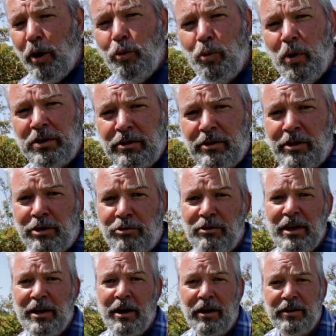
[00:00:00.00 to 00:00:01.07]
one of the
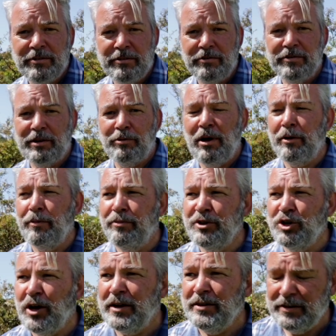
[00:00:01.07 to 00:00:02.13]
three castles around
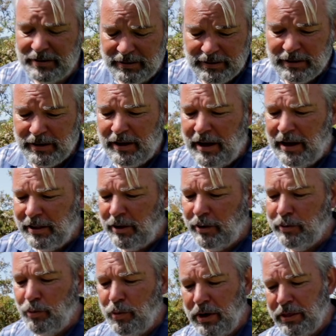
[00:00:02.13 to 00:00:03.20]
Bridgend,
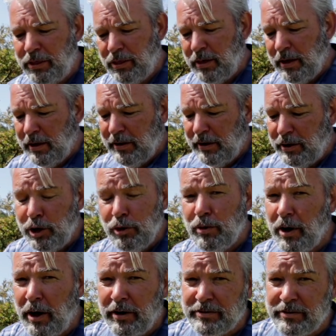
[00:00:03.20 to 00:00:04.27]
along with
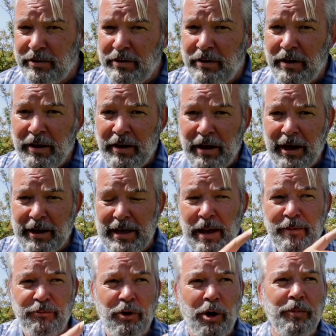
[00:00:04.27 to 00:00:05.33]
Newcastle, I
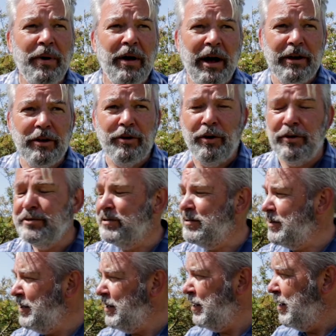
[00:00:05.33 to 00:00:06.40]
came from, and
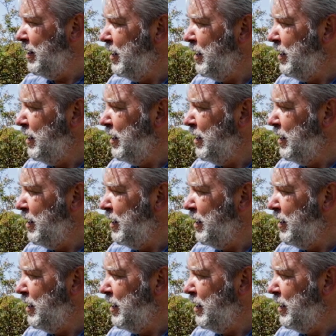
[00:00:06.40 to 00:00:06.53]
Coity,